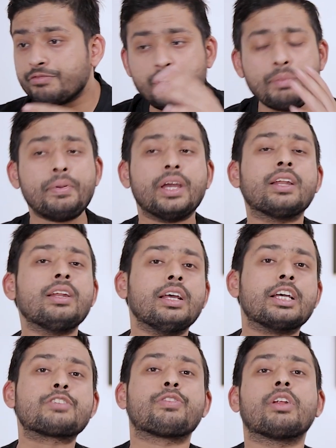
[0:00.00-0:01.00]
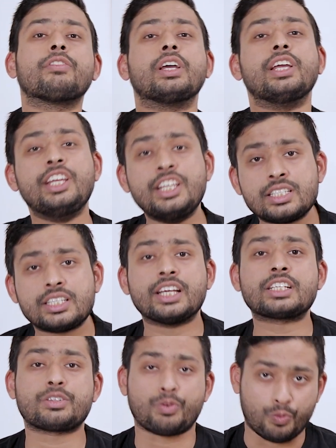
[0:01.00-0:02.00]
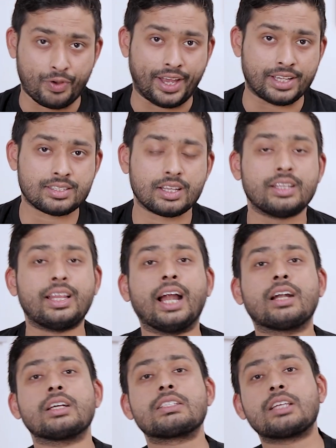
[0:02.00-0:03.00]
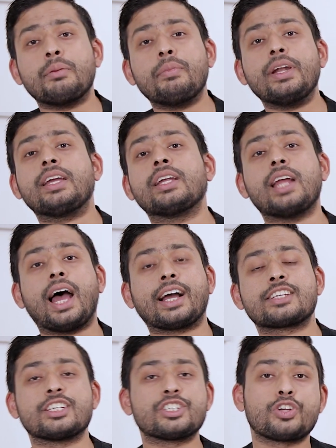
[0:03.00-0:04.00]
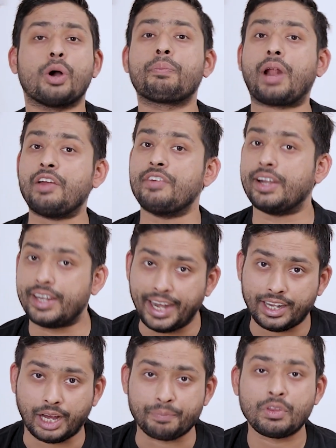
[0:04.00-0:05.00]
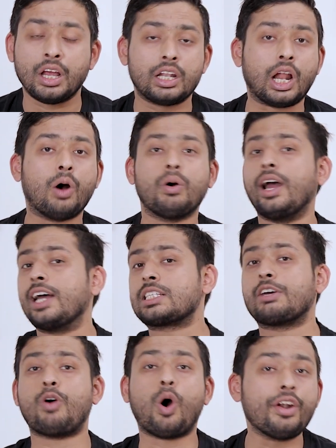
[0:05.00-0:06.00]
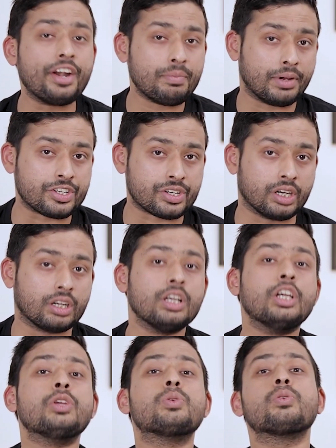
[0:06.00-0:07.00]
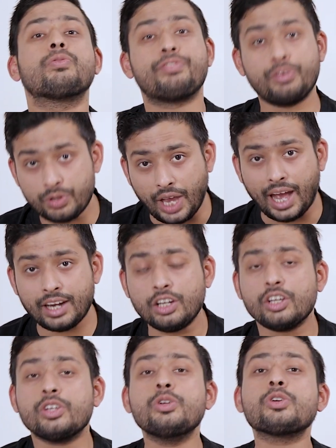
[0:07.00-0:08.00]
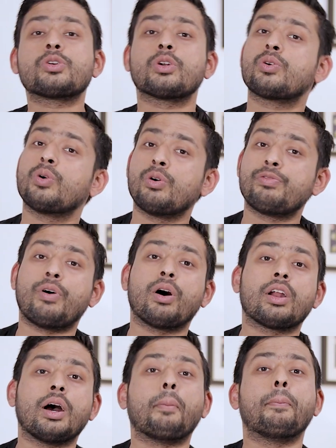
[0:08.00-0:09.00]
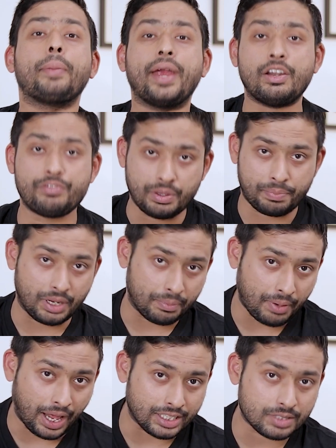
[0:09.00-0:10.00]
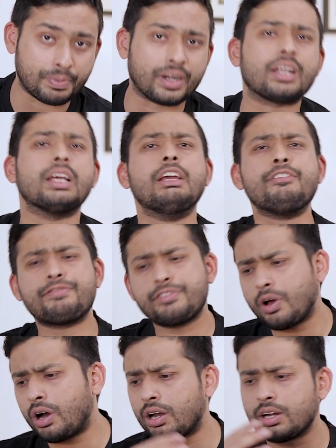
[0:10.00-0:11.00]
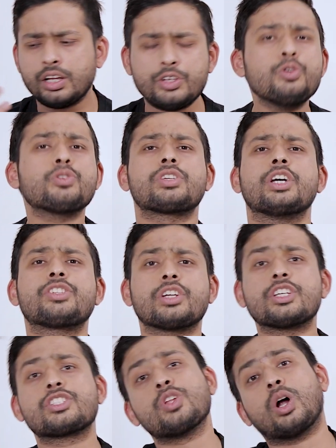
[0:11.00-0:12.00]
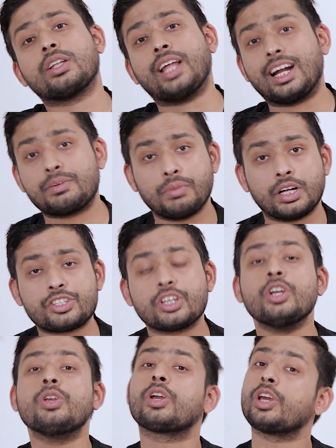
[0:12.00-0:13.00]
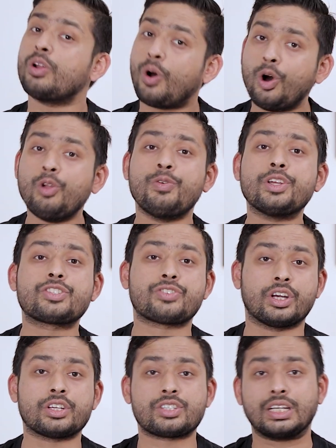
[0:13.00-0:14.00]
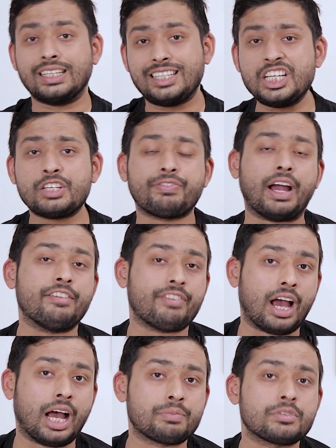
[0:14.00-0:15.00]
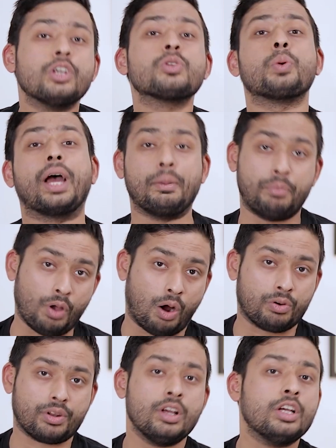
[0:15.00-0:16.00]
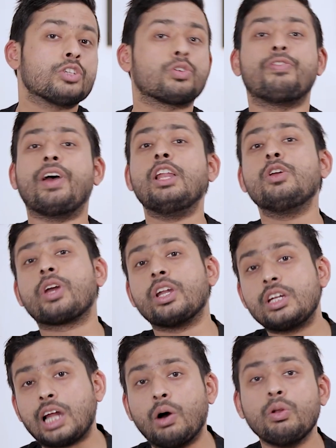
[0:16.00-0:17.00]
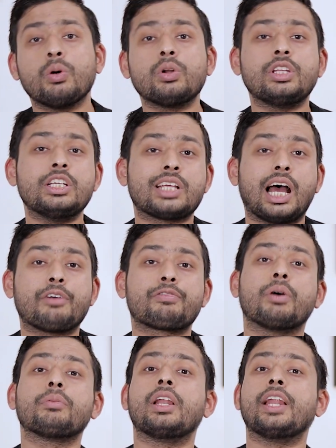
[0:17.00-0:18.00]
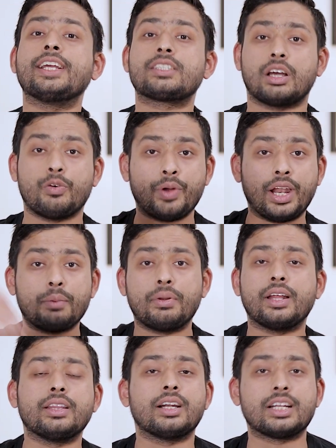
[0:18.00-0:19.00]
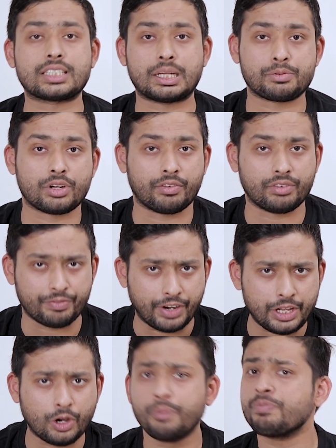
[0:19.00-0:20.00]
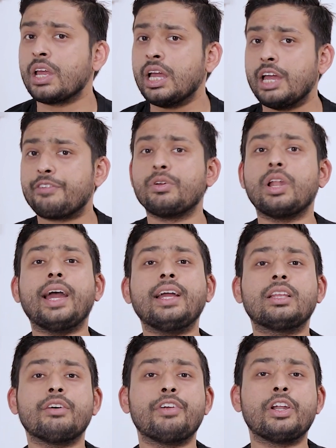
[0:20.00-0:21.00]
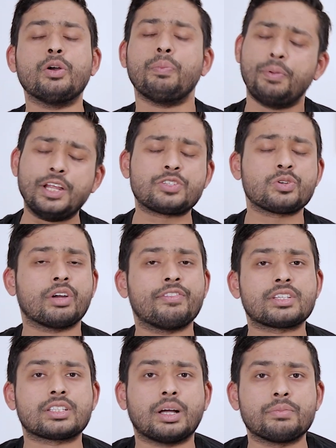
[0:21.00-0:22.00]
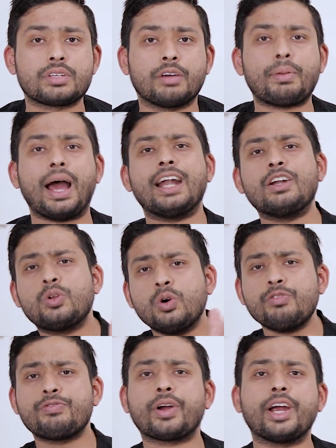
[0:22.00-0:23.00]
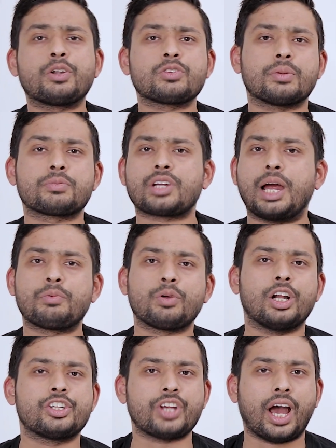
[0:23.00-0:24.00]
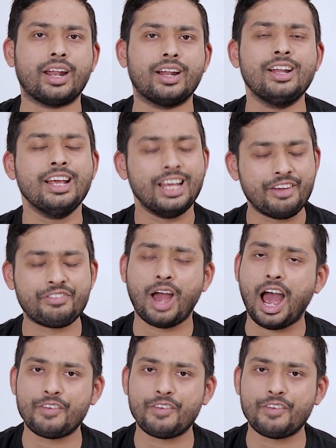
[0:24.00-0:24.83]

VPN is one of the easiest ways that somebody can access your private data. Now, as I've already mentioned, if you can, you should go for a paid VPN plans. But if your usage is not that much, you can always trust these 5 apps to help you out. So well, you can download these apps from the links available in the description of the video. If you like the video, please do give us a thumbs up and don't forget to subscribe to our channel if you